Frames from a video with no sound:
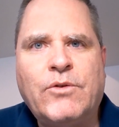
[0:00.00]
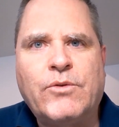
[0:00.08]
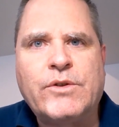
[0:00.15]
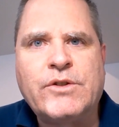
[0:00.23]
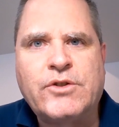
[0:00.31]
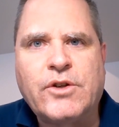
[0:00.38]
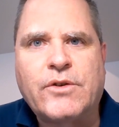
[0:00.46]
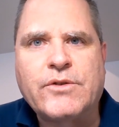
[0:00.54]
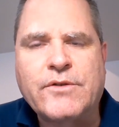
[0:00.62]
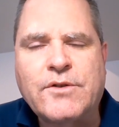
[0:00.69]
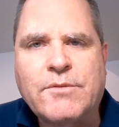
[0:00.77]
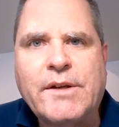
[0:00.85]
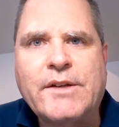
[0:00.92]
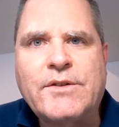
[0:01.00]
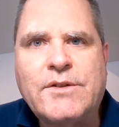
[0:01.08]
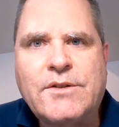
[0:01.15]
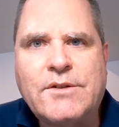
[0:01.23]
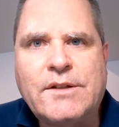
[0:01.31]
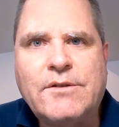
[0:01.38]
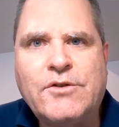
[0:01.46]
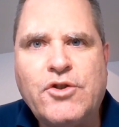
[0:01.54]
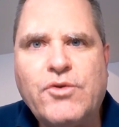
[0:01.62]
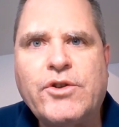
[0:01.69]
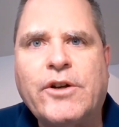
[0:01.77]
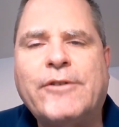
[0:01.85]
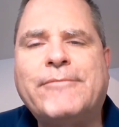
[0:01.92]
who is Joseph Smith
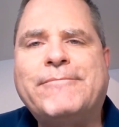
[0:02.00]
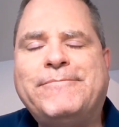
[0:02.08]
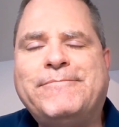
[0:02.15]
Jr.